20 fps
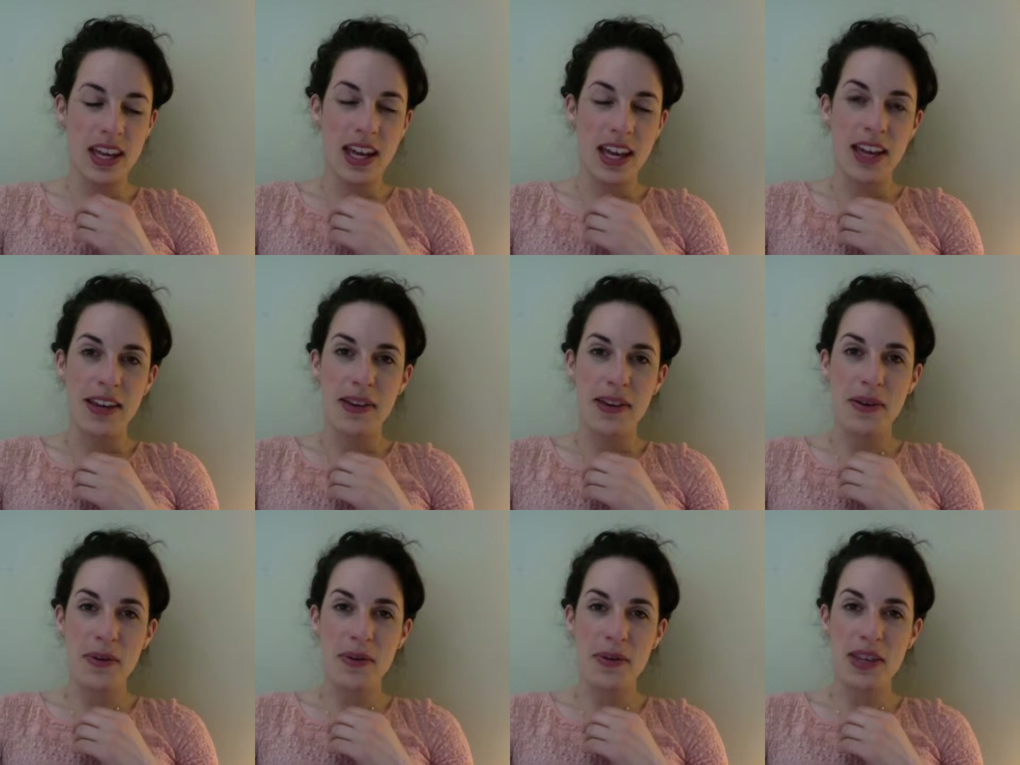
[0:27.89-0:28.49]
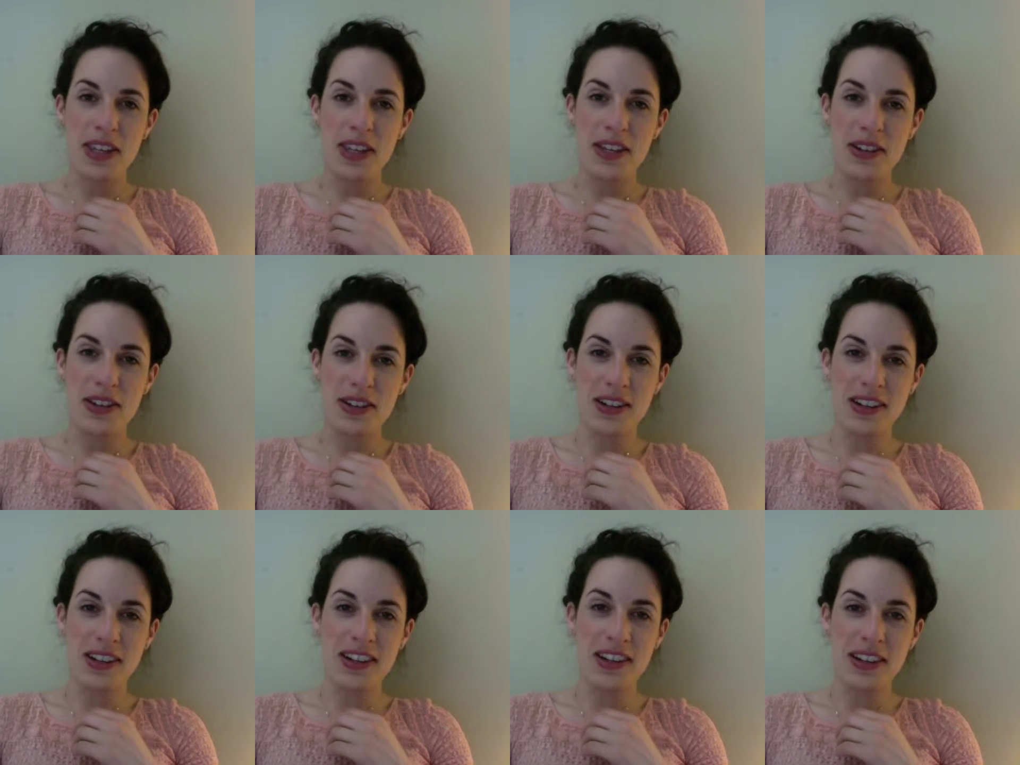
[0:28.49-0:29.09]
with
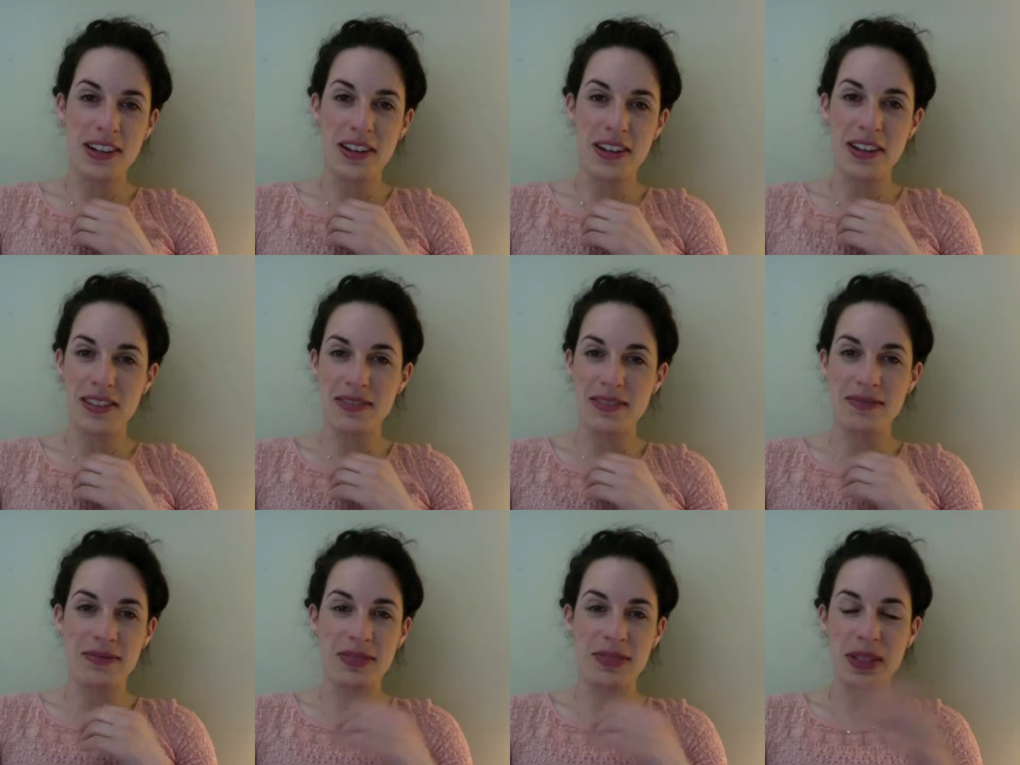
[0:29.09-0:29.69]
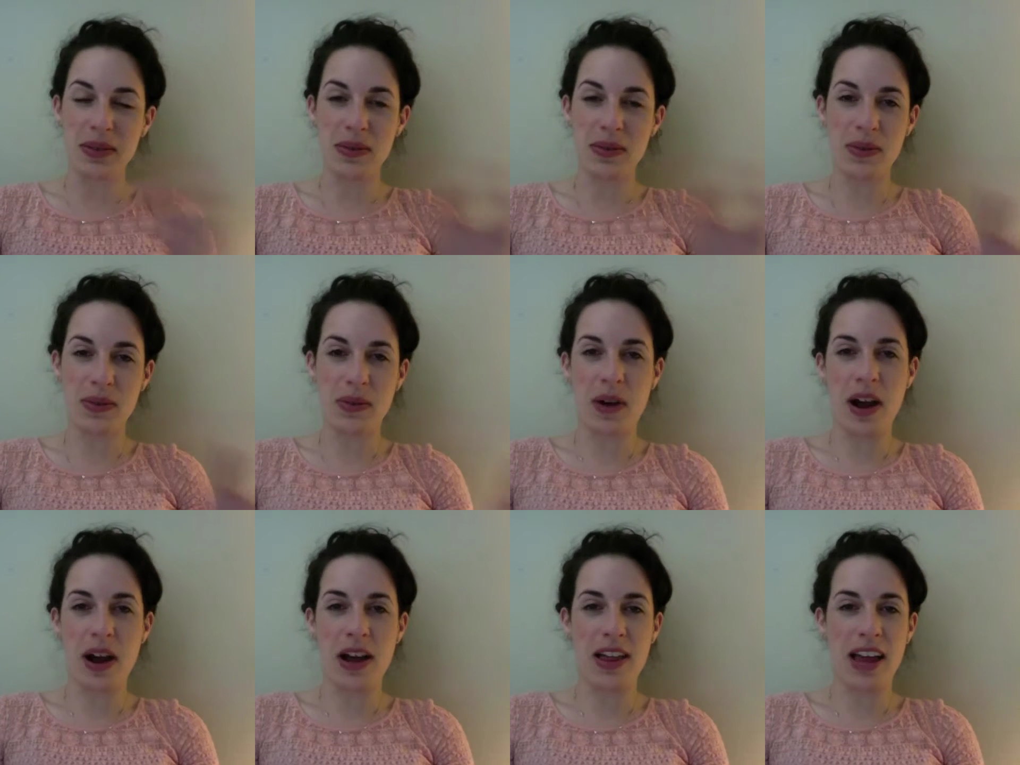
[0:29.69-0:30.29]
your
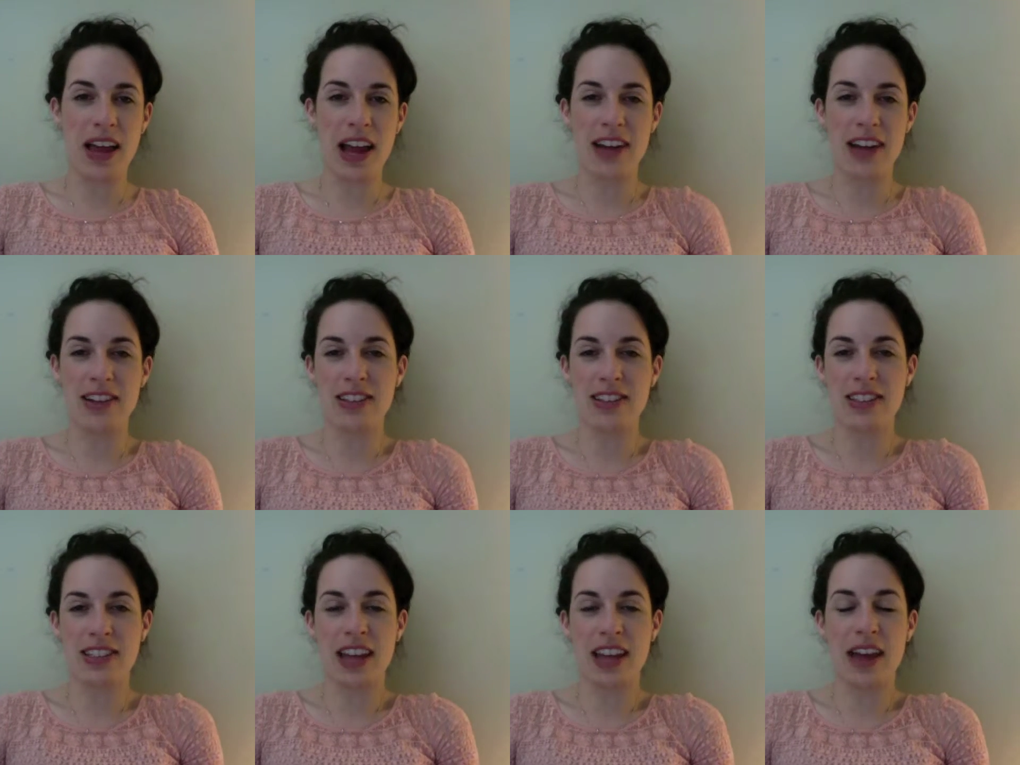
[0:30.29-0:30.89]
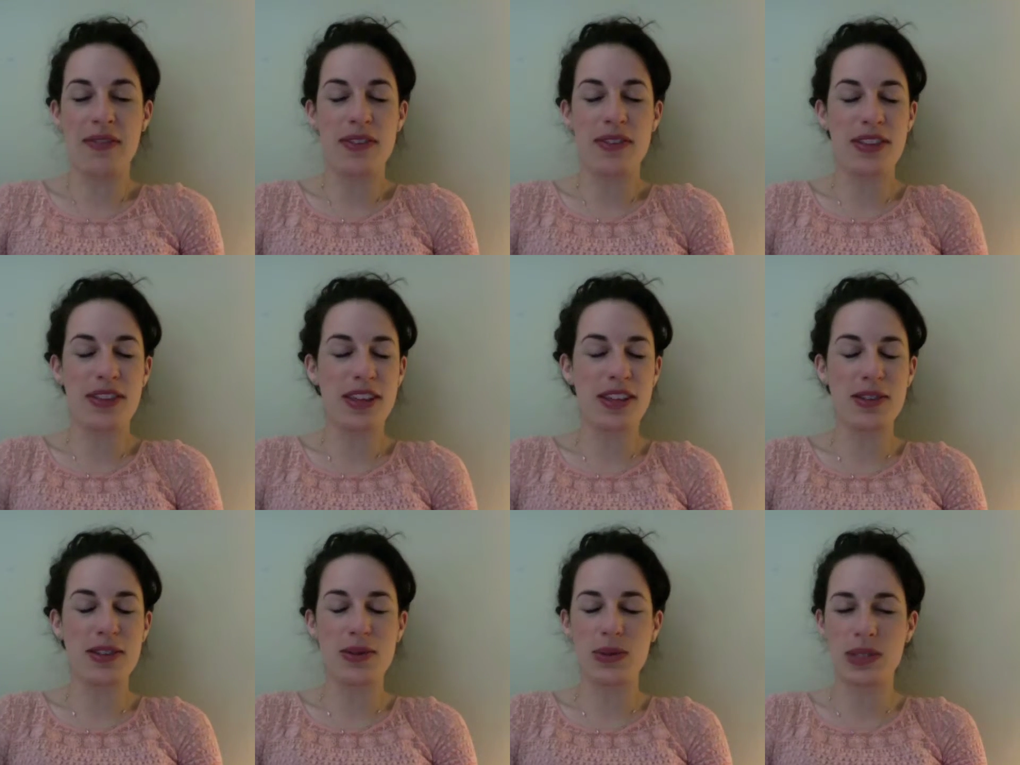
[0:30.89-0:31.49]
I just
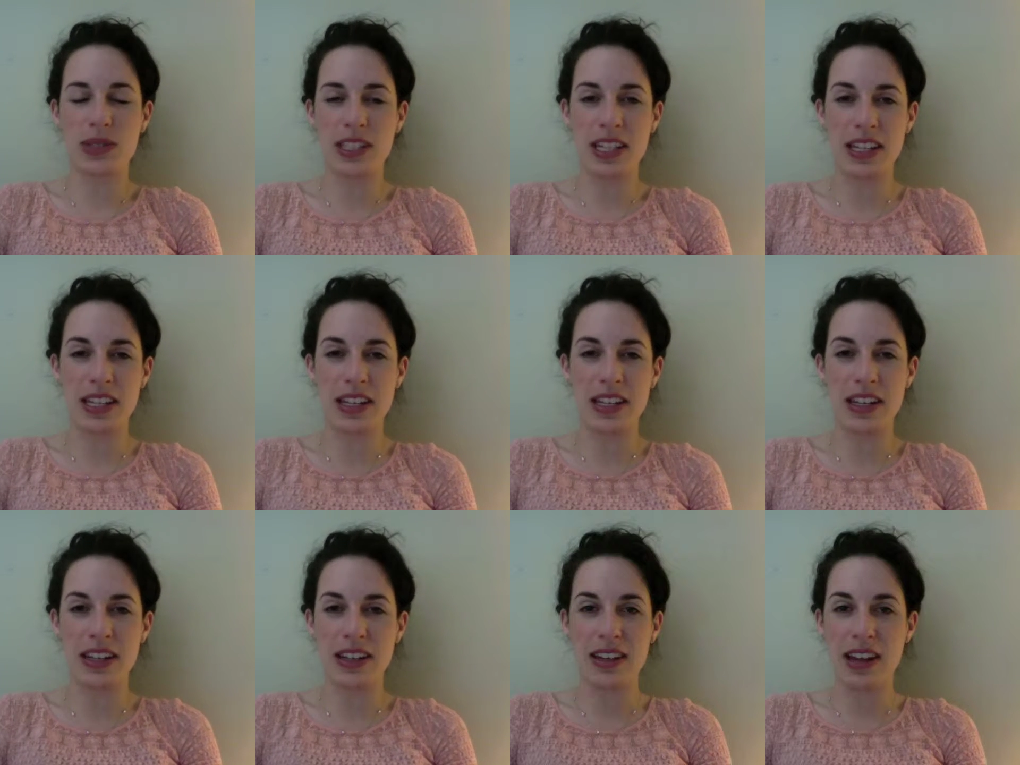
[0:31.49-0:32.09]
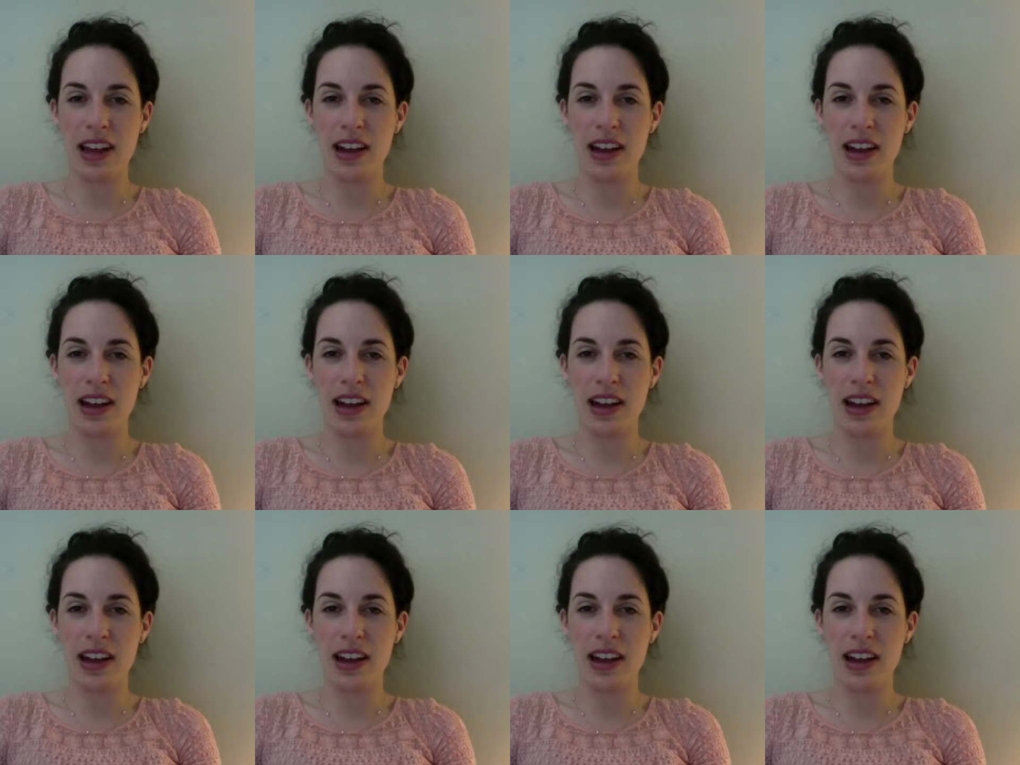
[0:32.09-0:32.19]
everything you did,